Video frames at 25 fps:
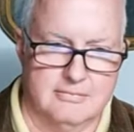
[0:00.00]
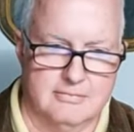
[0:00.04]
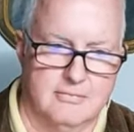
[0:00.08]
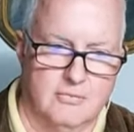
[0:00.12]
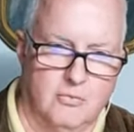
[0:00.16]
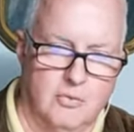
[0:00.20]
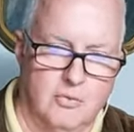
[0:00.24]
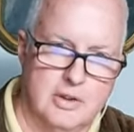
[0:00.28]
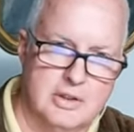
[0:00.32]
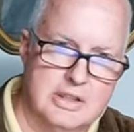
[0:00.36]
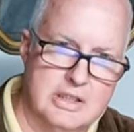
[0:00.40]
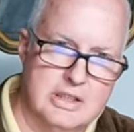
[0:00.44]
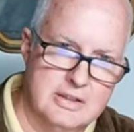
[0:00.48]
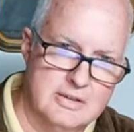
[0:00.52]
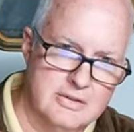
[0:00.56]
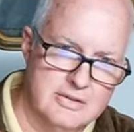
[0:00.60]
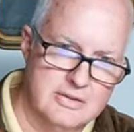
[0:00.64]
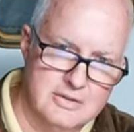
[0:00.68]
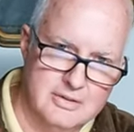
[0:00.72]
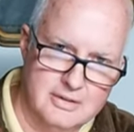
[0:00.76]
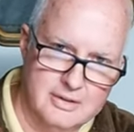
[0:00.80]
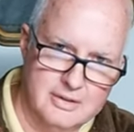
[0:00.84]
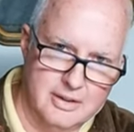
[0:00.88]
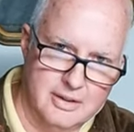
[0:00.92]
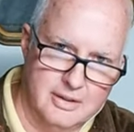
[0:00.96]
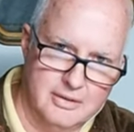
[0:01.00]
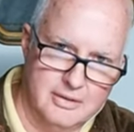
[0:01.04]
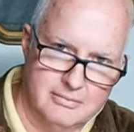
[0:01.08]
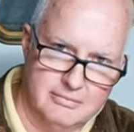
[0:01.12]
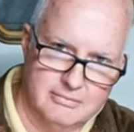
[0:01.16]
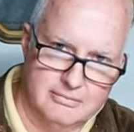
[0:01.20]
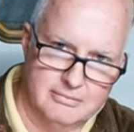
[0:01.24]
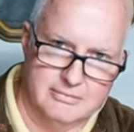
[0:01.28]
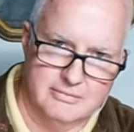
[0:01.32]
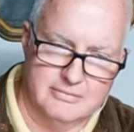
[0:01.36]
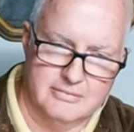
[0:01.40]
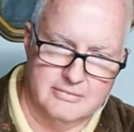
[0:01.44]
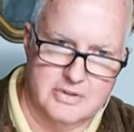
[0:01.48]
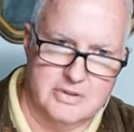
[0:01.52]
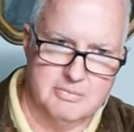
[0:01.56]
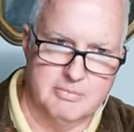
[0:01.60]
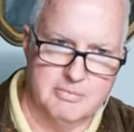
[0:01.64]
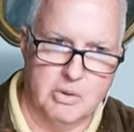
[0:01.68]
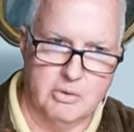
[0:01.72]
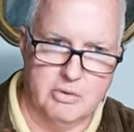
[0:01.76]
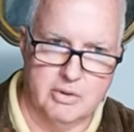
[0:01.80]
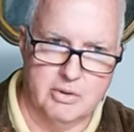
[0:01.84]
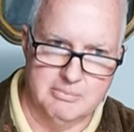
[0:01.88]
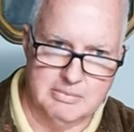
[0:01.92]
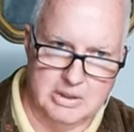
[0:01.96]
worked his, you know,
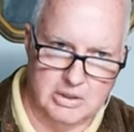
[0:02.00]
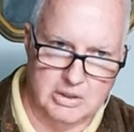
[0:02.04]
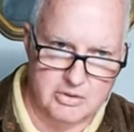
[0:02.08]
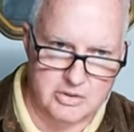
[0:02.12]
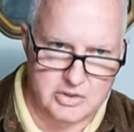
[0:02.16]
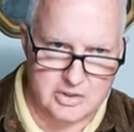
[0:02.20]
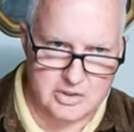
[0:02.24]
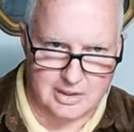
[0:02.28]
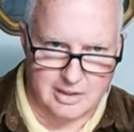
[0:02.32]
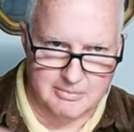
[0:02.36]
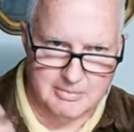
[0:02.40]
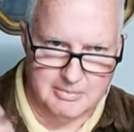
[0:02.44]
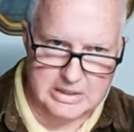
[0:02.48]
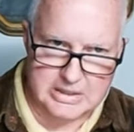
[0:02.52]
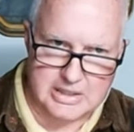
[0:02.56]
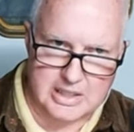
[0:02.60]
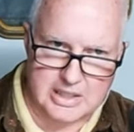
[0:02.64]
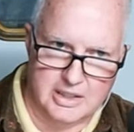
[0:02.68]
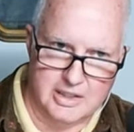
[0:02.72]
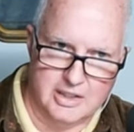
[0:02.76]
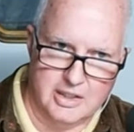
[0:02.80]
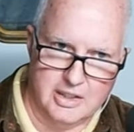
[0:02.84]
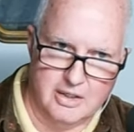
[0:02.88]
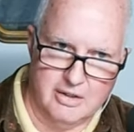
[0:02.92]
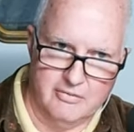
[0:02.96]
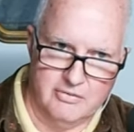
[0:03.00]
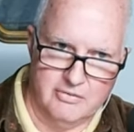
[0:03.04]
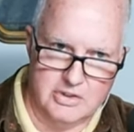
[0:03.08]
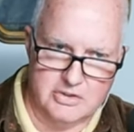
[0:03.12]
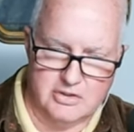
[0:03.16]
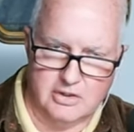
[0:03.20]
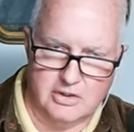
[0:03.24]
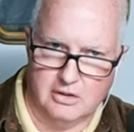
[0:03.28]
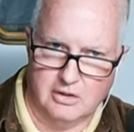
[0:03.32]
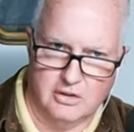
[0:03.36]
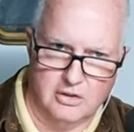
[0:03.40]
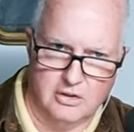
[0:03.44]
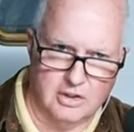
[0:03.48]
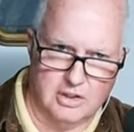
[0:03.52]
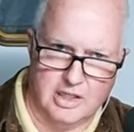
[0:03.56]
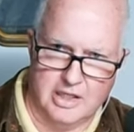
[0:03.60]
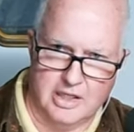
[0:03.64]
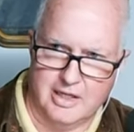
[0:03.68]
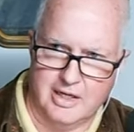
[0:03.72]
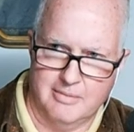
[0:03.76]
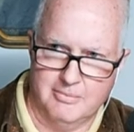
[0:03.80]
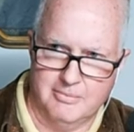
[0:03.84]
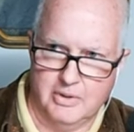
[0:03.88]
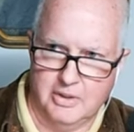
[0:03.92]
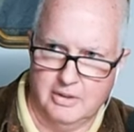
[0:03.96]
smoke and mirrors. Let me take care of this. It'll look like
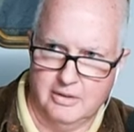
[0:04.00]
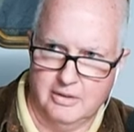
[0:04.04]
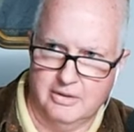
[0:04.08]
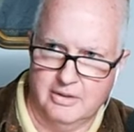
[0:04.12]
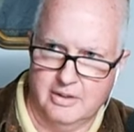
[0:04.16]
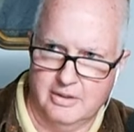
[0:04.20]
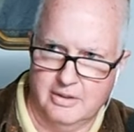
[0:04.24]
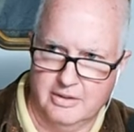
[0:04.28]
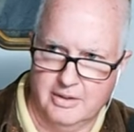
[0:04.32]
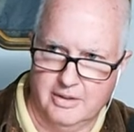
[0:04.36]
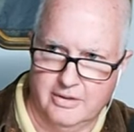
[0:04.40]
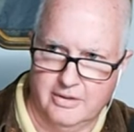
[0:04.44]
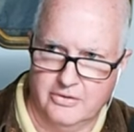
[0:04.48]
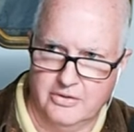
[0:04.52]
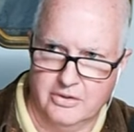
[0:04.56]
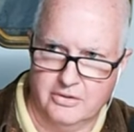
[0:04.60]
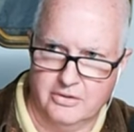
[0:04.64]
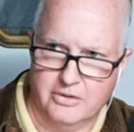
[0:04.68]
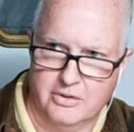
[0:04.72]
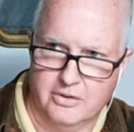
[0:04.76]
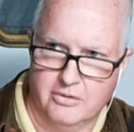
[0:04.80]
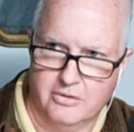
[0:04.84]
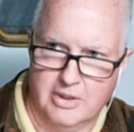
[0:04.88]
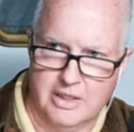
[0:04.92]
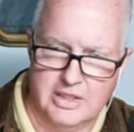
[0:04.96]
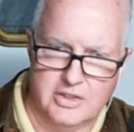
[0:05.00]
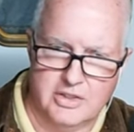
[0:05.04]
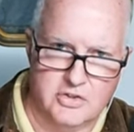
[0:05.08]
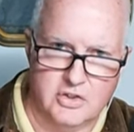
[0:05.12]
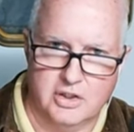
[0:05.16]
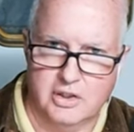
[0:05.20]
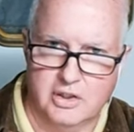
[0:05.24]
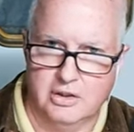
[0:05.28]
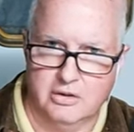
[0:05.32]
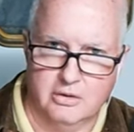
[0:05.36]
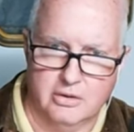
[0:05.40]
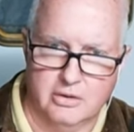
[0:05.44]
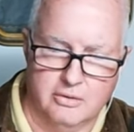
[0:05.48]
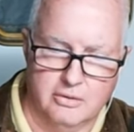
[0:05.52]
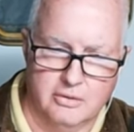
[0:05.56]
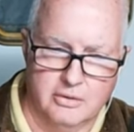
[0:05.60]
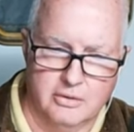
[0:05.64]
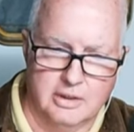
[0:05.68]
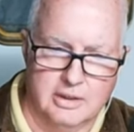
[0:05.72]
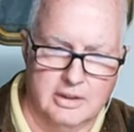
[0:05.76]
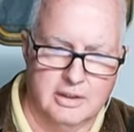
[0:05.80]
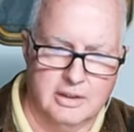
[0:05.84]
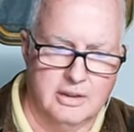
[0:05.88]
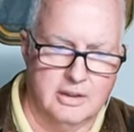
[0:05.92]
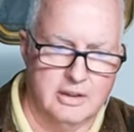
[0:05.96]
I'm the greatest hero
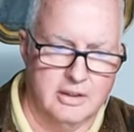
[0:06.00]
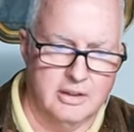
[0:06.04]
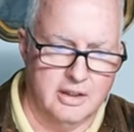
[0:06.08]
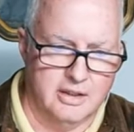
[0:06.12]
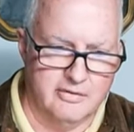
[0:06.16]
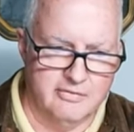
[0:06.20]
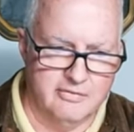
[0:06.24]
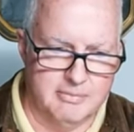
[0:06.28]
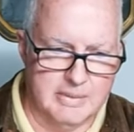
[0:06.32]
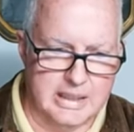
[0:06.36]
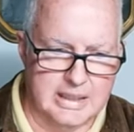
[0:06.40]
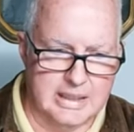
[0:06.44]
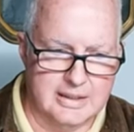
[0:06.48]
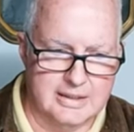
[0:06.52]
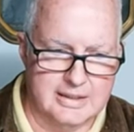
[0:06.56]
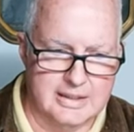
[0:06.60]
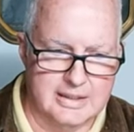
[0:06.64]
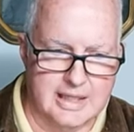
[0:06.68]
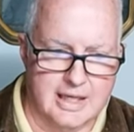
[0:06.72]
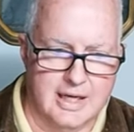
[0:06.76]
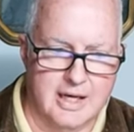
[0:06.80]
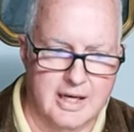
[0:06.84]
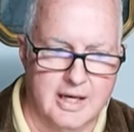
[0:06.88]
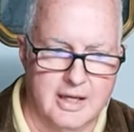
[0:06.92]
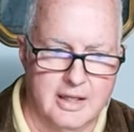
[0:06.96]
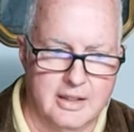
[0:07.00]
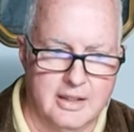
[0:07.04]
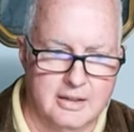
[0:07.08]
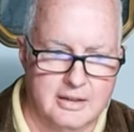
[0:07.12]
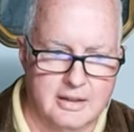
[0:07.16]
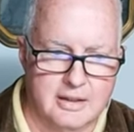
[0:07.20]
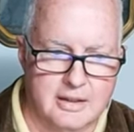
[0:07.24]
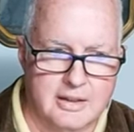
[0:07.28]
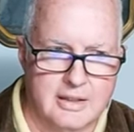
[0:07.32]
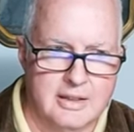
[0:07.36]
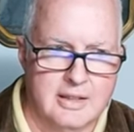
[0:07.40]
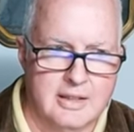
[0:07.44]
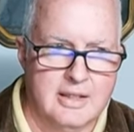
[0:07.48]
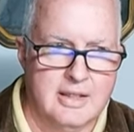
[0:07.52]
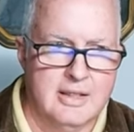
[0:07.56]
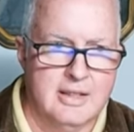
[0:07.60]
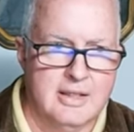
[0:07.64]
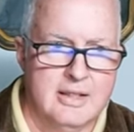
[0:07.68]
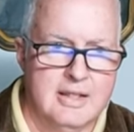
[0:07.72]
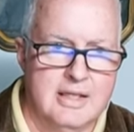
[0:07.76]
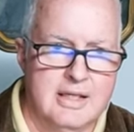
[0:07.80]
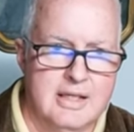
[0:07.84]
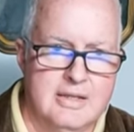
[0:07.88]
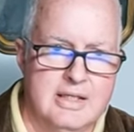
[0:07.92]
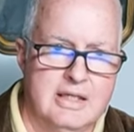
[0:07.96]
of mankind.
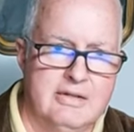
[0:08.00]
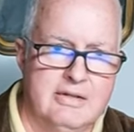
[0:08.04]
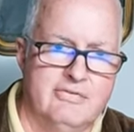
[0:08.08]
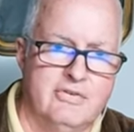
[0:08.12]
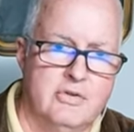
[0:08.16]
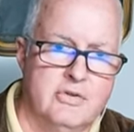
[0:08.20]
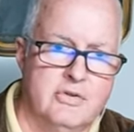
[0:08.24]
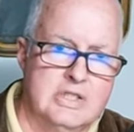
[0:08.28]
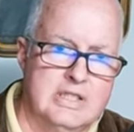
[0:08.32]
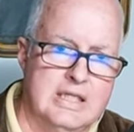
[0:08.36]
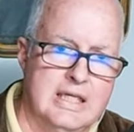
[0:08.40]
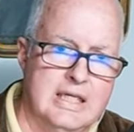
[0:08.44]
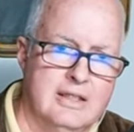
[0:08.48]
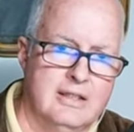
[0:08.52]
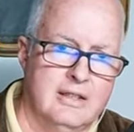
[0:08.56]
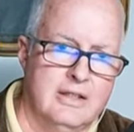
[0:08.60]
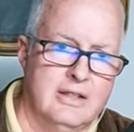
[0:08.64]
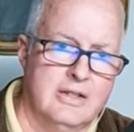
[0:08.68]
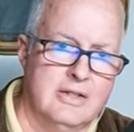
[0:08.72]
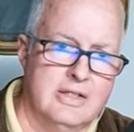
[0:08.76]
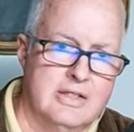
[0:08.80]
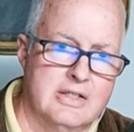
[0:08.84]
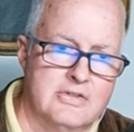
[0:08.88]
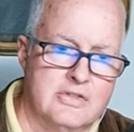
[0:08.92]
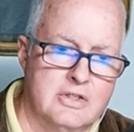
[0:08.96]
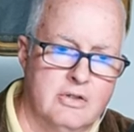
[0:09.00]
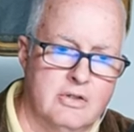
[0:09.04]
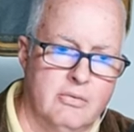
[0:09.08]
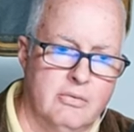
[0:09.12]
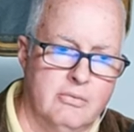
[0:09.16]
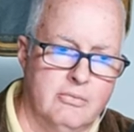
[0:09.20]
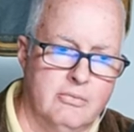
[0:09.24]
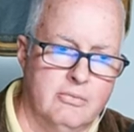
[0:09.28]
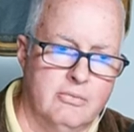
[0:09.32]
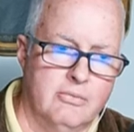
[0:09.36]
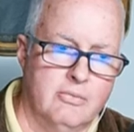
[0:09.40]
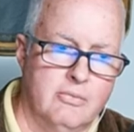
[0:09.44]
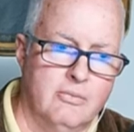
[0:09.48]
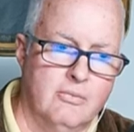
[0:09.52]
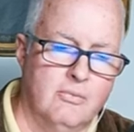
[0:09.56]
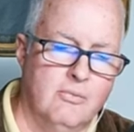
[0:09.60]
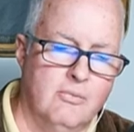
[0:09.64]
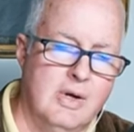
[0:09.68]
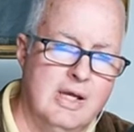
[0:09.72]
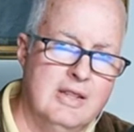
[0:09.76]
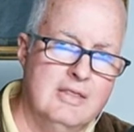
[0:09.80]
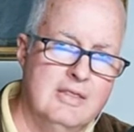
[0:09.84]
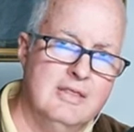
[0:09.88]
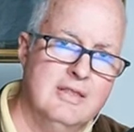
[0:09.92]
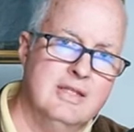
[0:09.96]
And then, folks, take a look at this. So
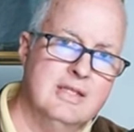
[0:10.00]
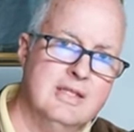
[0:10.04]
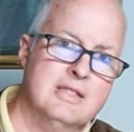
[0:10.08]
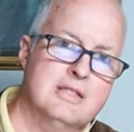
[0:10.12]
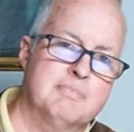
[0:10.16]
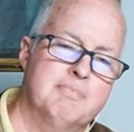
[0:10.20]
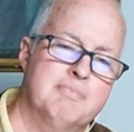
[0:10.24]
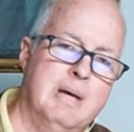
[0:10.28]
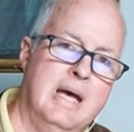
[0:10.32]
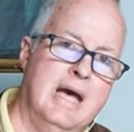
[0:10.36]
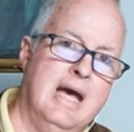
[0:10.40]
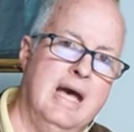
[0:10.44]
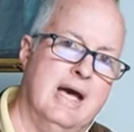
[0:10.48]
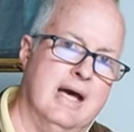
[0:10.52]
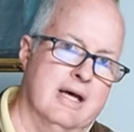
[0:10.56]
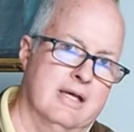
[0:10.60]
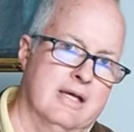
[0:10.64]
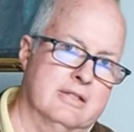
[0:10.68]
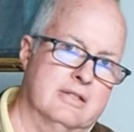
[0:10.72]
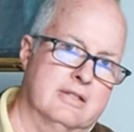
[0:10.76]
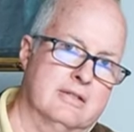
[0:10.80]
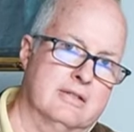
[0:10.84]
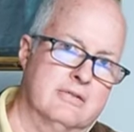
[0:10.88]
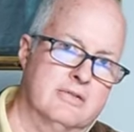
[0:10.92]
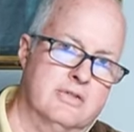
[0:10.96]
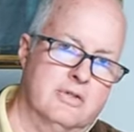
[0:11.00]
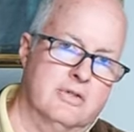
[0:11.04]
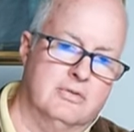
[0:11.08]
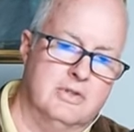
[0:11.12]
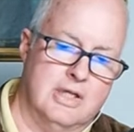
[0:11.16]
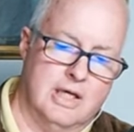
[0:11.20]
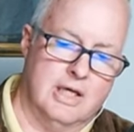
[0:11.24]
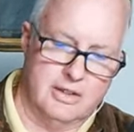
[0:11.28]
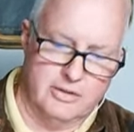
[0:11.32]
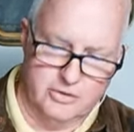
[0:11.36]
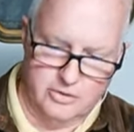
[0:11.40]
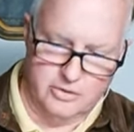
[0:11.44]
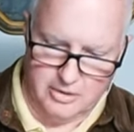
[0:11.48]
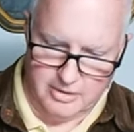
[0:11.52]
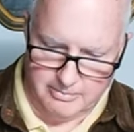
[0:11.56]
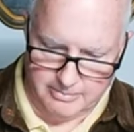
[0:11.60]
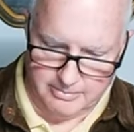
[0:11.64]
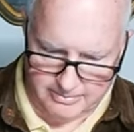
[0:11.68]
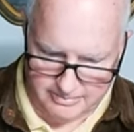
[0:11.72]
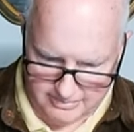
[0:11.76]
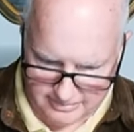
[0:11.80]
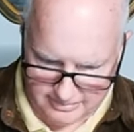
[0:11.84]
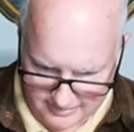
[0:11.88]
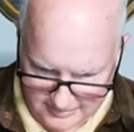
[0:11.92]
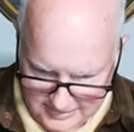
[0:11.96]
when this passed, so Donald Trump
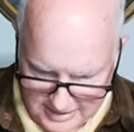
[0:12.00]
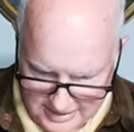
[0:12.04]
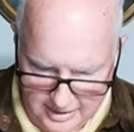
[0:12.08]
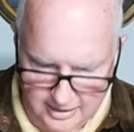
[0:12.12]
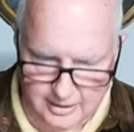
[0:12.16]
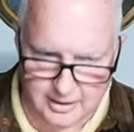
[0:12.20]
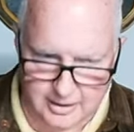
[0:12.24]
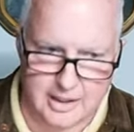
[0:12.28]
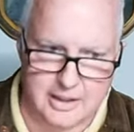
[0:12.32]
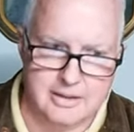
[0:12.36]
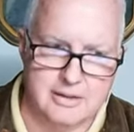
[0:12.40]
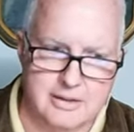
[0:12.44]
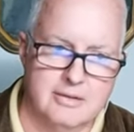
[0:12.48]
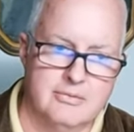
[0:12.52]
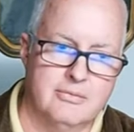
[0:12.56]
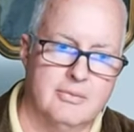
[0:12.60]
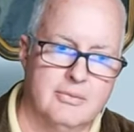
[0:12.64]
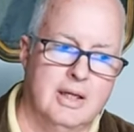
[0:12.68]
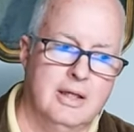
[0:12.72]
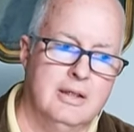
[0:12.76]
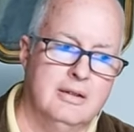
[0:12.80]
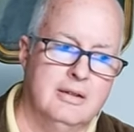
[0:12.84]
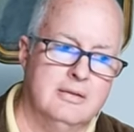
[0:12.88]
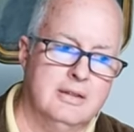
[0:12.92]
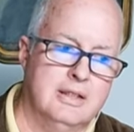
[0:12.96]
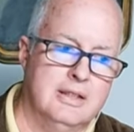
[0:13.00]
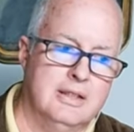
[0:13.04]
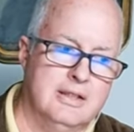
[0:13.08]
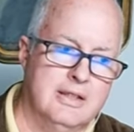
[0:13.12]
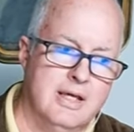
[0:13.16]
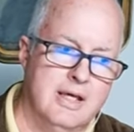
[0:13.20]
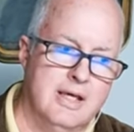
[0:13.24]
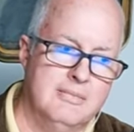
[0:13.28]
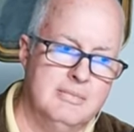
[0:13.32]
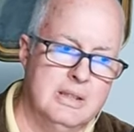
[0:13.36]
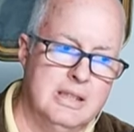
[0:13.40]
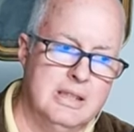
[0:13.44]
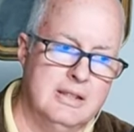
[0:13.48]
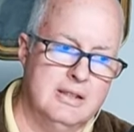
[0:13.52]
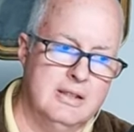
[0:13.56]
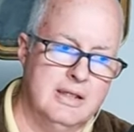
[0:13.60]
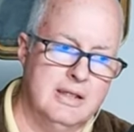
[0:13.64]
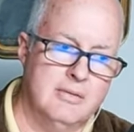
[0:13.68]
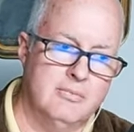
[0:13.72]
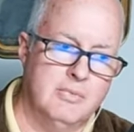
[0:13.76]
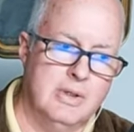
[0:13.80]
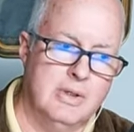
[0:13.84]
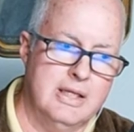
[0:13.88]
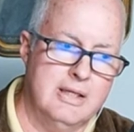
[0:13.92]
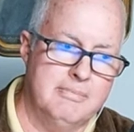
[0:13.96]
got elected, right? He came in,
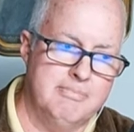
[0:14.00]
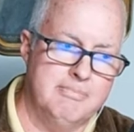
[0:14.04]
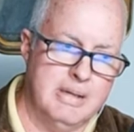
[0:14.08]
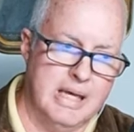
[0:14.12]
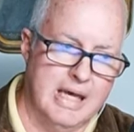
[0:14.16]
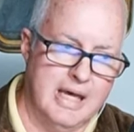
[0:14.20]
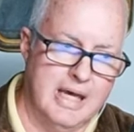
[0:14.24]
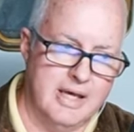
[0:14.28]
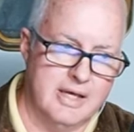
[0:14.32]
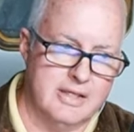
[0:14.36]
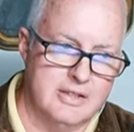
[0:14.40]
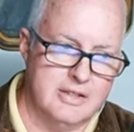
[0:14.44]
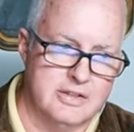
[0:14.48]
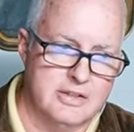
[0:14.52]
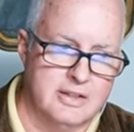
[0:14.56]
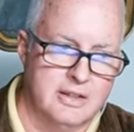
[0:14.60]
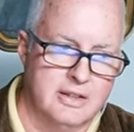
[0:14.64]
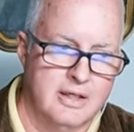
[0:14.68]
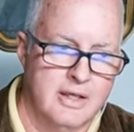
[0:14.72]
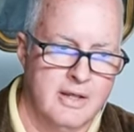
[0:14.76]
and when it passed,